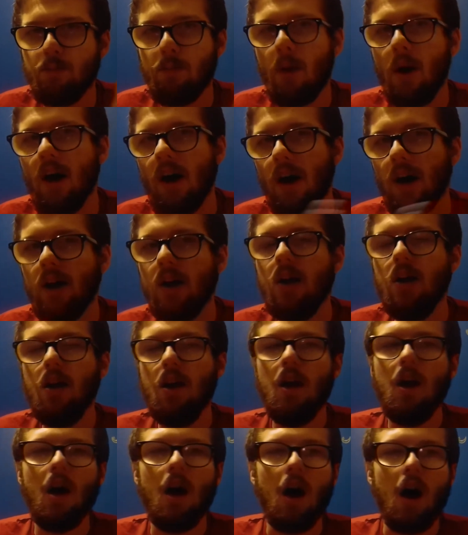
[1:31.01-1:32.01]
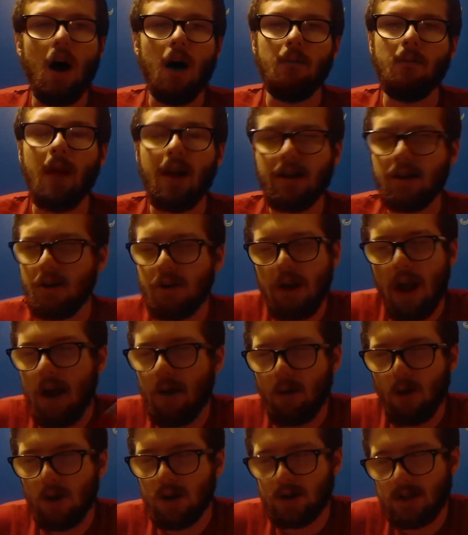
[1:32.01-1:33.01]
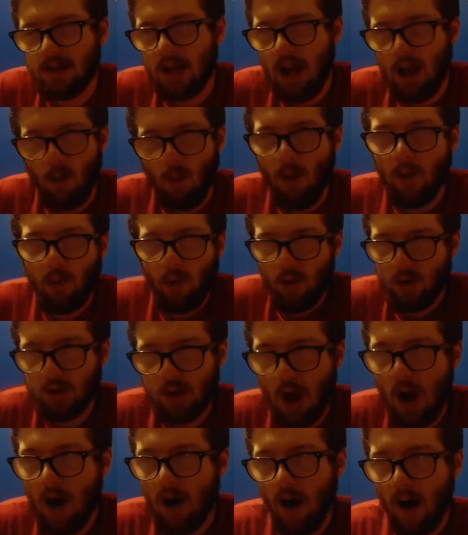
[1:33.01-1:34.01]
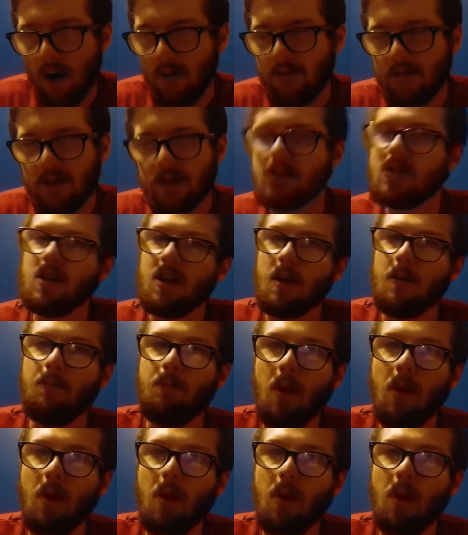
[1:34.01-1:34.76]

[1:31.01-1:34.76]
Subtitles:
but I'm not gonna say what those are, obviously,